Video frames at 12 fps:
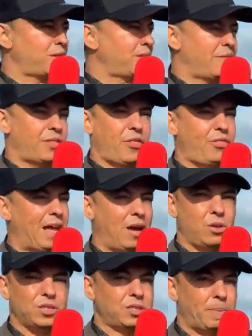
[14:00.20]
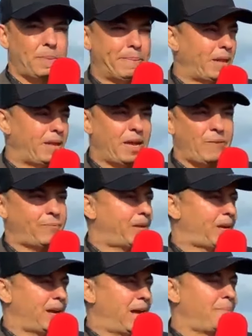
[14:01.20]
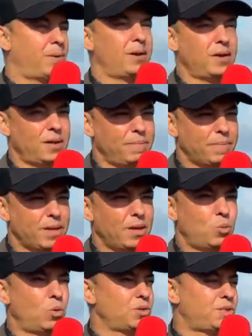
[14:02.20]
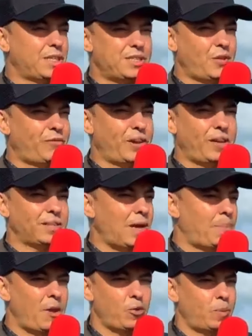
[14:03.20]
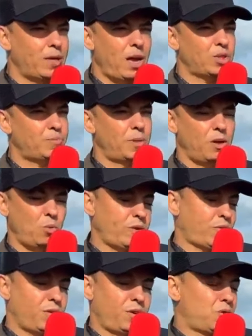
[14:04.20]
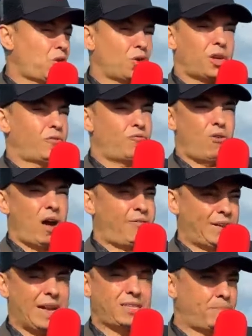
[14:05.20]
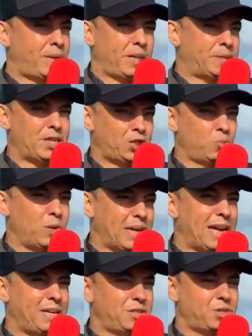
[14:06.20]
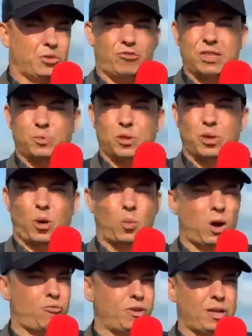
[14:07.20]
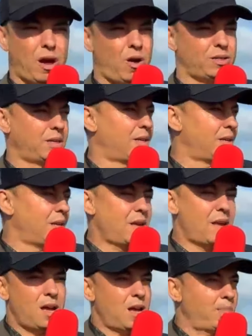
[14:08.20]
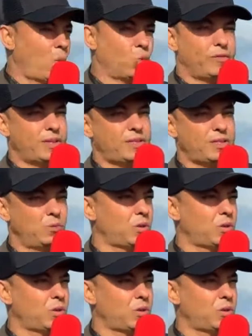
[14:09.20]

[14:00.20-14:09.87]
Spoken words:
And then the thousands of people that love the club, we'll stick two fingers up at everybody else. But we've got no God-given right for that to be the position we get into, Chris. We've got to work really hard, all of us.